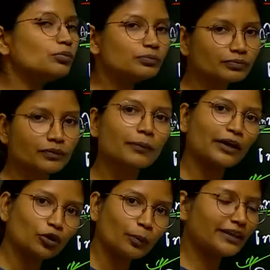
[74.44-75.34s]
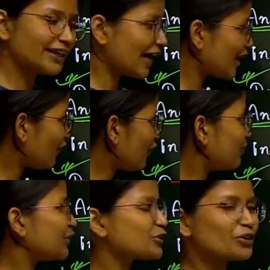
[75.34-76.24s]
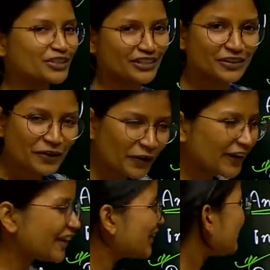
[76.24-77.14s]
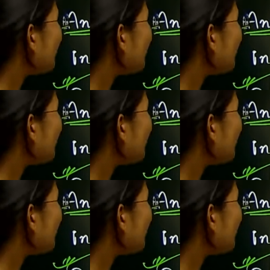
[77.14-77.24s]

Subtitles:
whom? By nobody. I have framed this question. Okay.